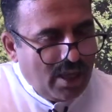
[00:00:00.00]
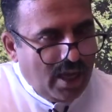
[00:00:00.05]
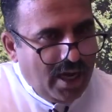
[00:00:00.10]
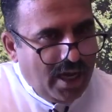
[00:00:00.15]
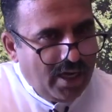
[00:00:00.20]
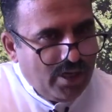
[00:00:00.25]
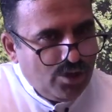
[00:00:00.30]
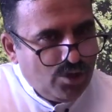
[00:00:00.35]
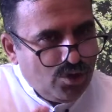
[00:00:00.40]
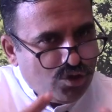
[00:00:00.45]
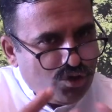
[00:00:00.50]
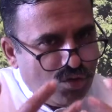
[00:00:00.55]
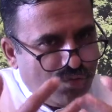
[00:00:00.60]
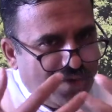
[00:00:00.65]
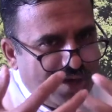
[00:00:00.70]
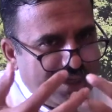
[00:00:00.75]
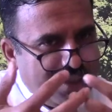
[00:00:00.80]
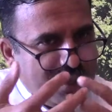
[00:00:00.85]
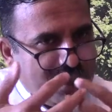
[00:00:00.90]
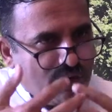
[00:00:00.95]
and you should
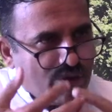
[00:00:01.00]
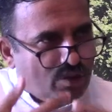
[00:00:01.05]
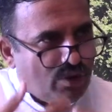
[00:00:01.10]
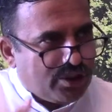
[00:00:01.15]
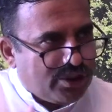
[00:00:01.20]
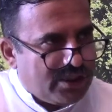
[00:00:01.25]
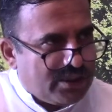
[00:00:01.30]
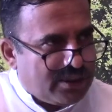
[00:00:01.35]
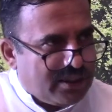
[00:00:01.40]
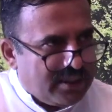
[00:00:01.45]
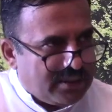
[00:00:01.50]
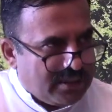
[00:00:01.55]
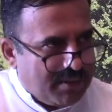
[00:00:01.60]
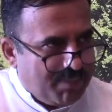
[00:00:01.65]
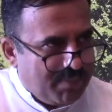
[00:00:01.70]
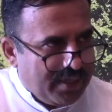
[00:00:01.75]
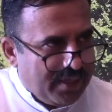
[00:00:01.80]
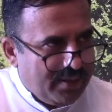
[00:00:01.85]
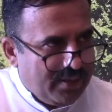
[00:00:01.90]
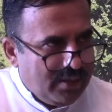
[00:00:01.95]
find that your questions
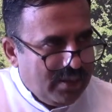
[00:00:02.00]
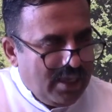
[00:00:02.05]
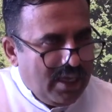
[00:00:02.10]
disappear,